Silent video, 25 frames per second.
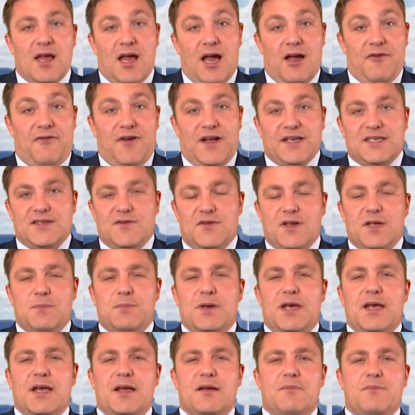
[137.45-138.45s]
effectively
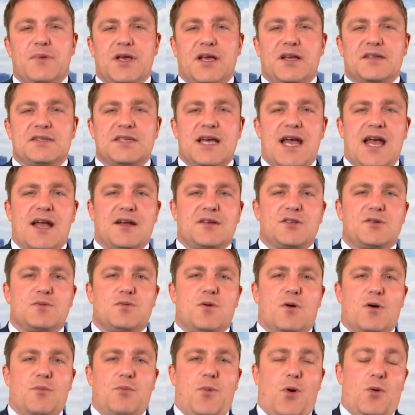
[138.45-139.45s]
being, being attacked
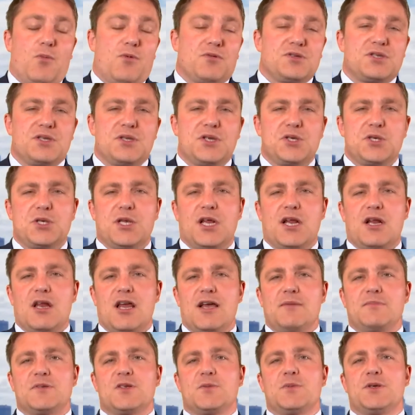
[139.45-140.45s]
by what was initially
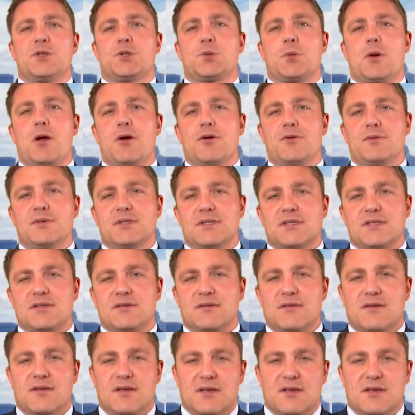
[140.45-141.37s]
claimed to be drones,